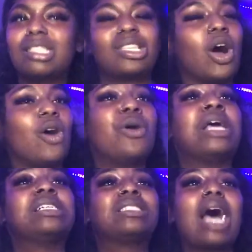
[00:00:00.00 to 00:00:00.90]
So,
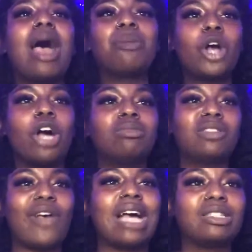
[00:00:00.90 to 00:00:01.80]
time
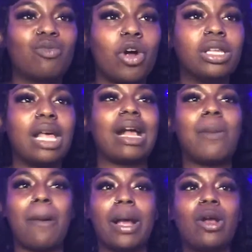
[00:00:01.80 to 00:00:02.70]
comes, fast forward, like, I'm
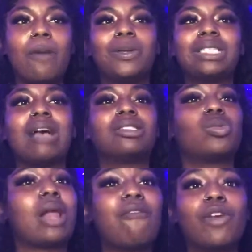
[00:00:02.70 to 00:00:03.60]
at my grandpa's house,
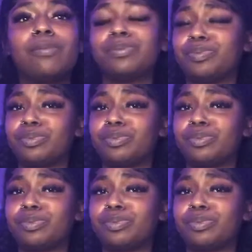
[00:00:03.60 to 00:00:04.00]
whatever.